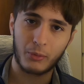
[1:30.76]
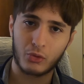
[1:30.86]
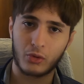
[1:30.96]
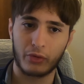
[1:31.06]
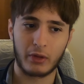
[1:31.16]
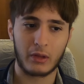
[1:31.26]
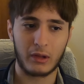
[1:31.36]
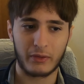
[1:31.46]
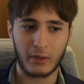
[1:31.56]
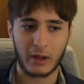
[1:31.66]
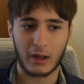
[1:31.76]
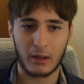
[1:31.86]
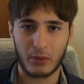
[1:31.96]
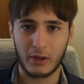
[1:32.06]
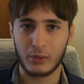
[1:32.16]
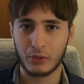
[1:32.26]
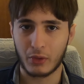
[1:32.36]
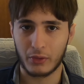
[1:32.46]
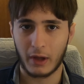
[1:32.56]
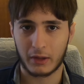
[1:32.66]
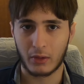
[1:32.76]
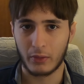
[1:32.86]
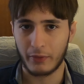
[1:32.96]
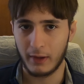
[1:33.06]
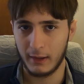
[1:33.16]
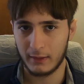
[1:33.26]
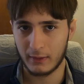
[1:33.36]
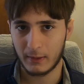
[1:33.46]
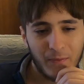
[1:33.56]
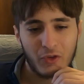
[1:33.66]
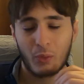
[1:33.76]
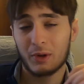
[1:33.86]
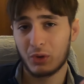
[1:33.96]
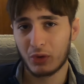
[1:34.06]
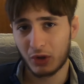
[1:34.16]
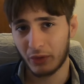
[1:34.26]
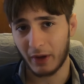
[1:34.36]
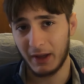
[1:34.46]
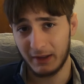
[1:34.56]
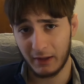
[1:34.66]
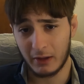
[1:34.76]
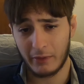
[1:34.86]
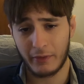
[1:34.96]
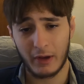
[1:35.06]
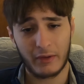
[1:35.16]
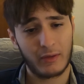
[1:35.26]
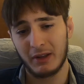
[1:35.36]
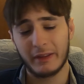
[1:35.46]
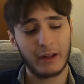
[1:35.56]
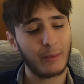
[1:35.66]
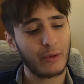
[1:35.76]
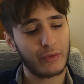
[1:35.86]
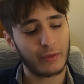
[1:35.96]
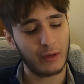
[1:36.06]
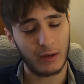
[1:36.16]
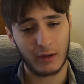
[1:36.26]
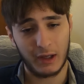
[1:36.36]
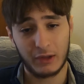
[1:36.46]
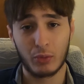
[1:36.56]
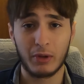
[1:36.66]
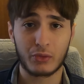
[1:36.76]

option because it is really, a really good conductor of heat. So why do you use a heat interface? It enables the heat to be